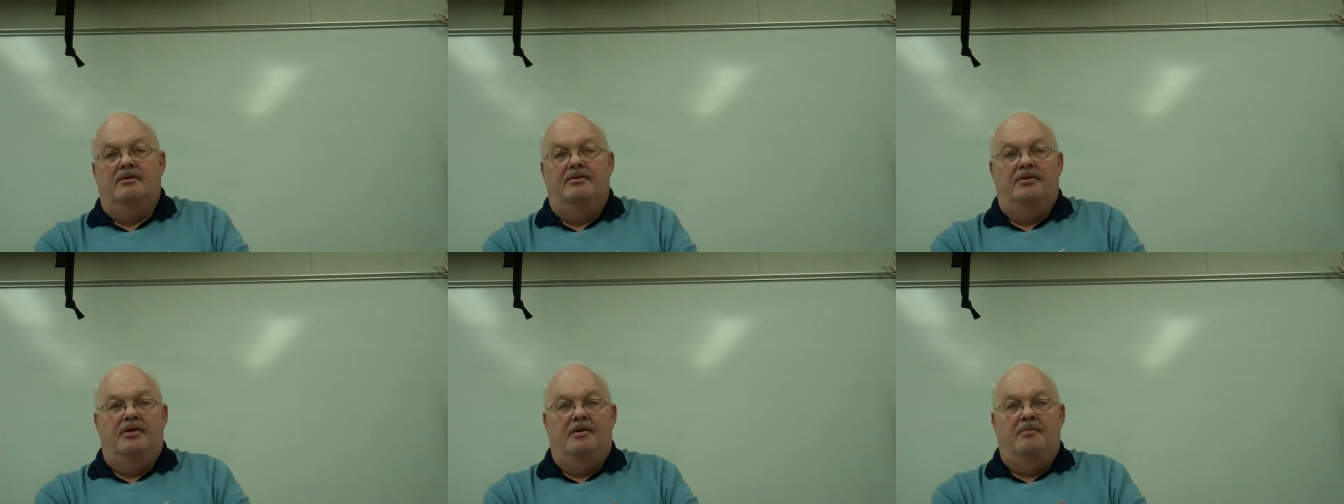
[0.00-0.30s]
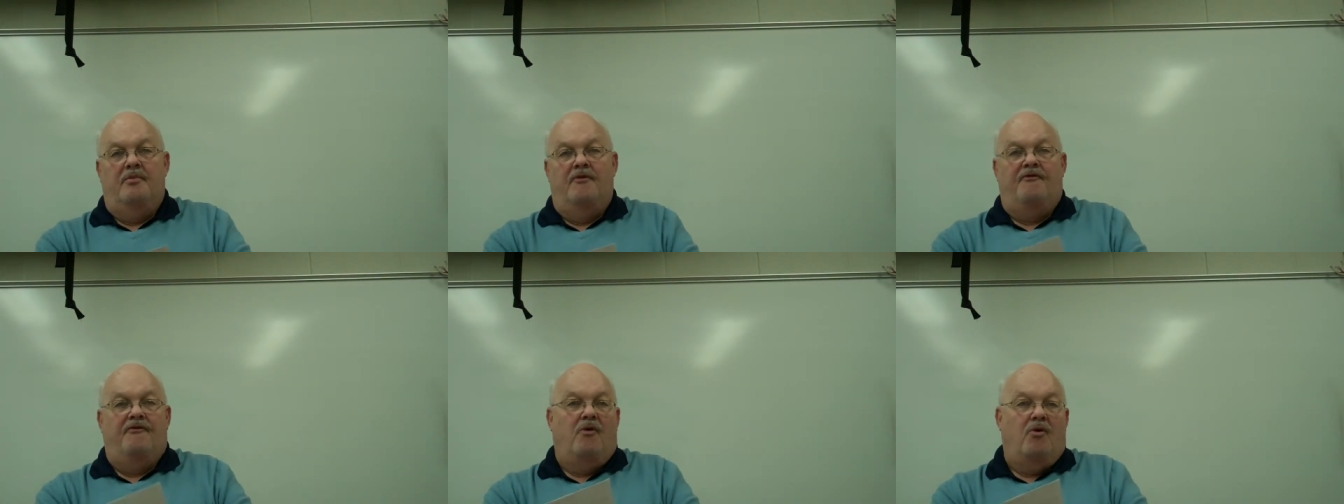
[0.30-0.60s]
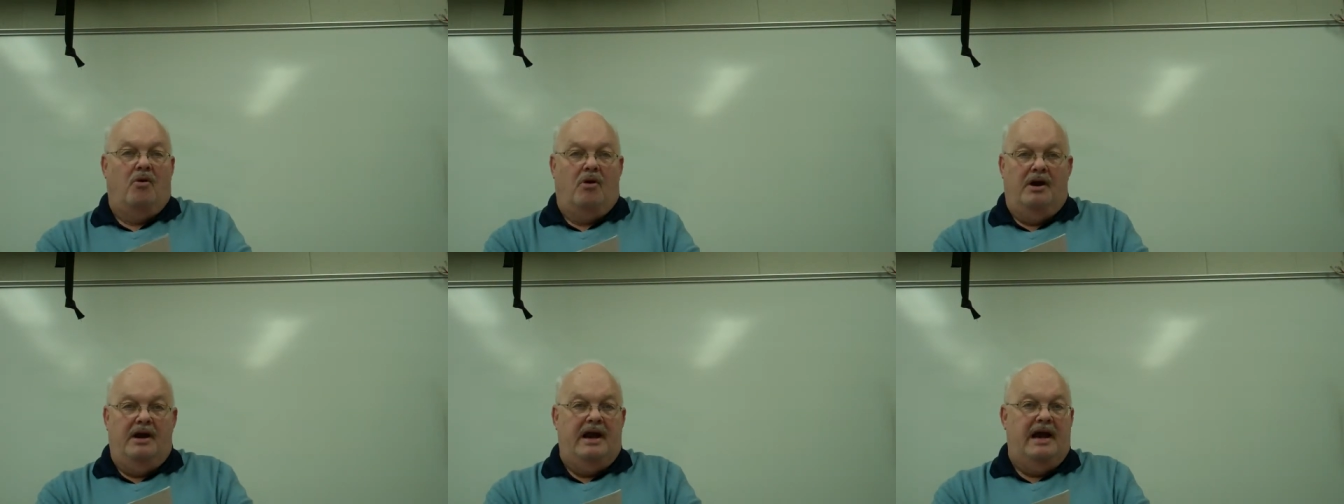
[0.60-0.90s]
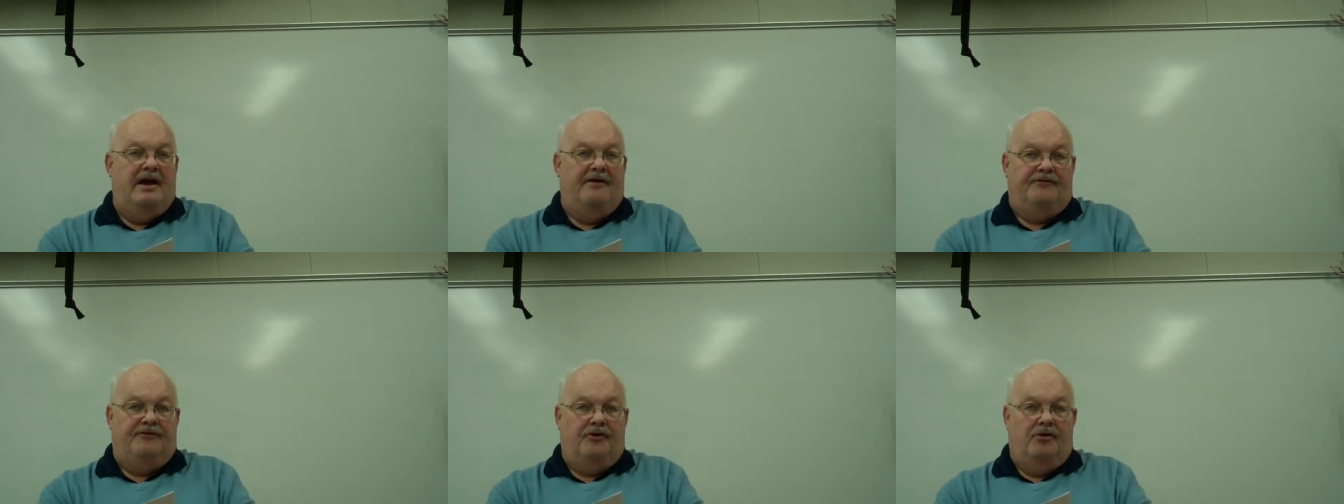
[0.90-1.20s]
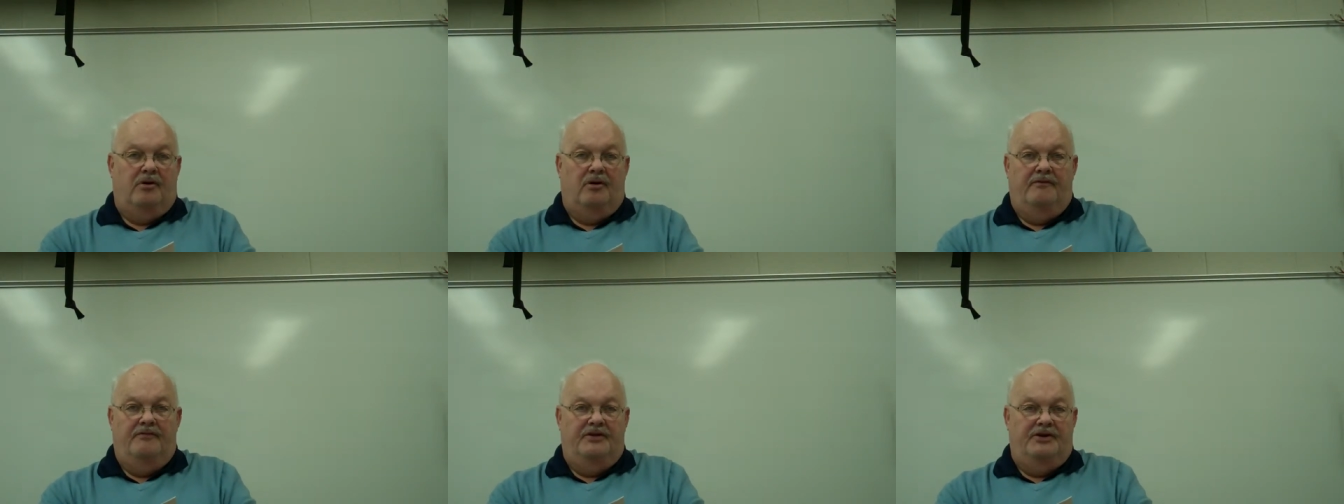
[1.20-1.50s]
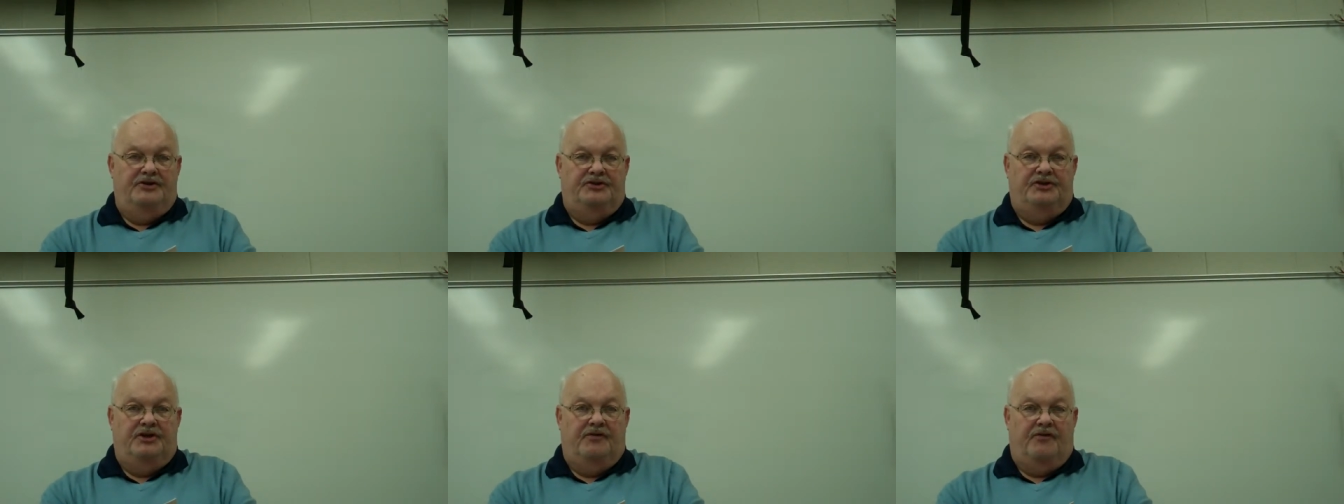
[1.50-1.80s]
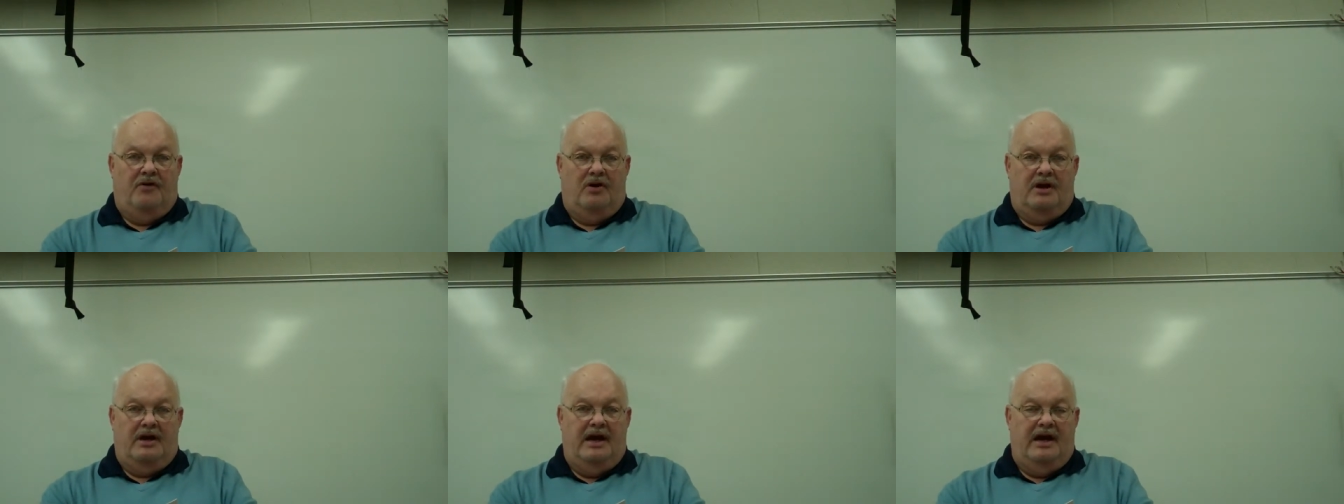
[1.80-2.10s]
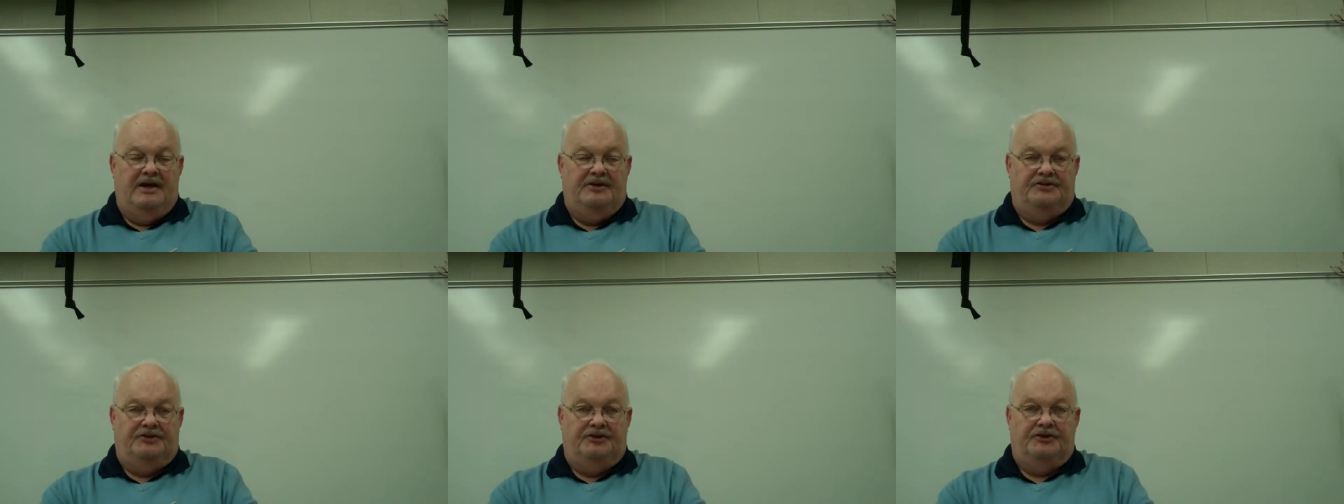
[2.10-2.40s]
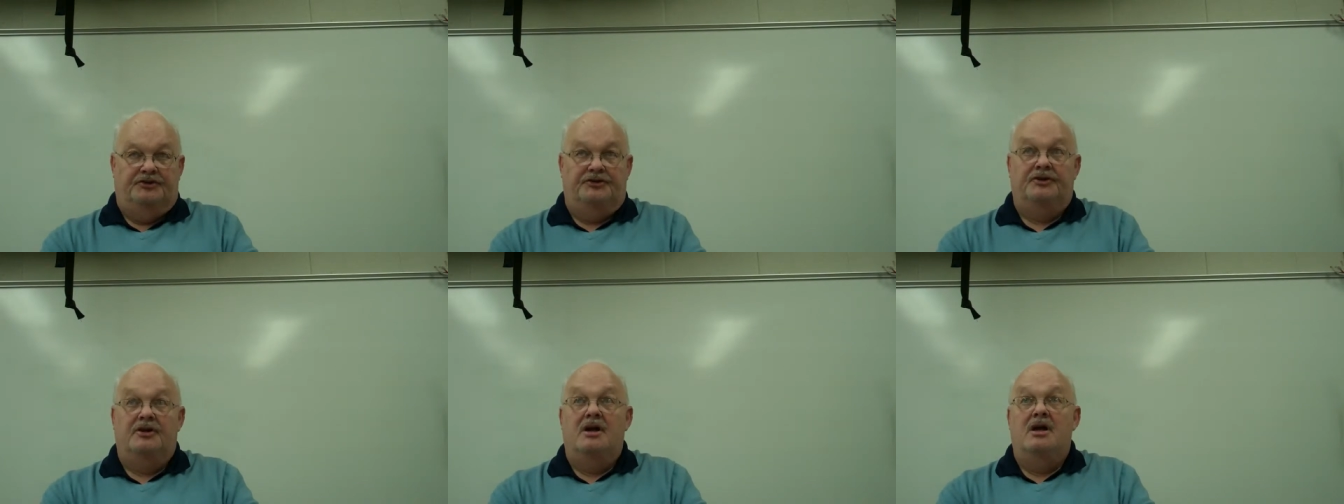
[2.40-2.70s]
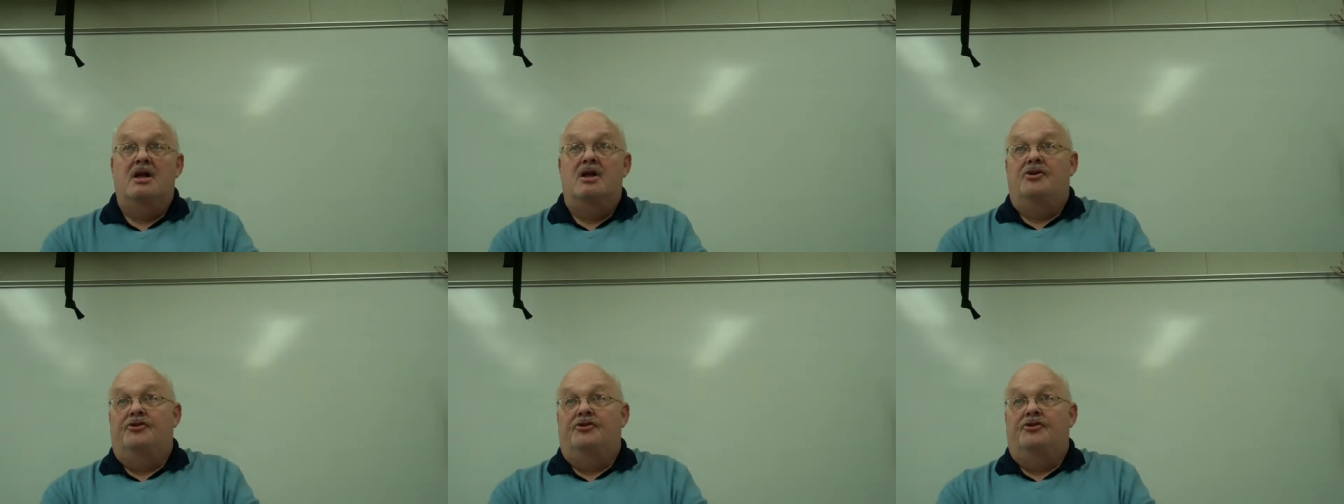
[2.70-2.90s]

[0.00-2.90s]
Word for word: the before and after of these different cases.